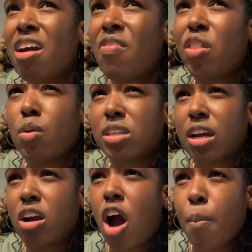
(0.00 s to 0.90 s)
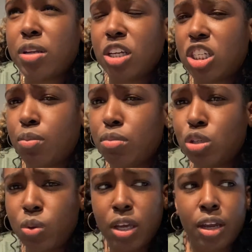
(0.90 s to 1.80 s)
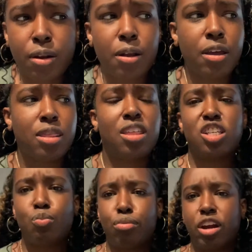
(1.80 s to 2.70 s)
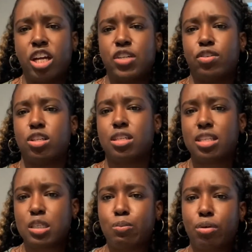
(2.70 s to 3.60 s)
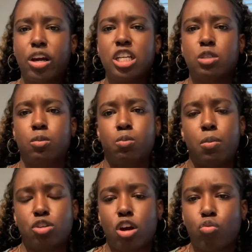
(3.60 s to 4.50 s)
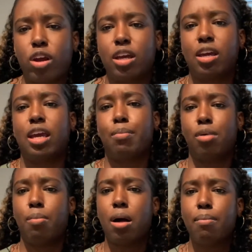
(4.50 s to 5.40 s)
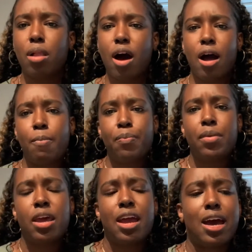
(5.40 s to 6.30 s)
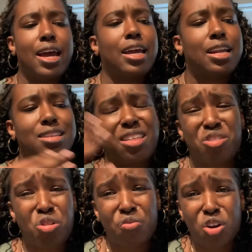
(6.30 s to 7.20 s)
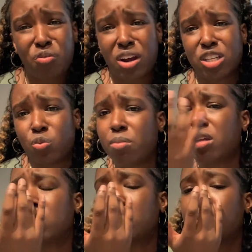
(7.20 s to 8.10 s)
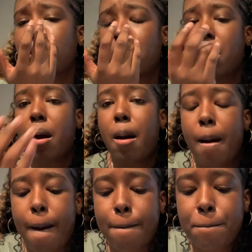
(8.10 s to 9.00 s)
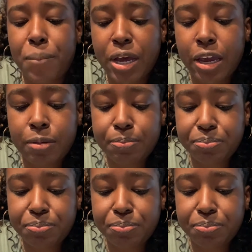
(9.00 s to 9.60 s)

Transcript: there was like a competition between this branch versus this branch. What was our ranking? Blah blah blah. I can get into that in another video if you guys want me to. But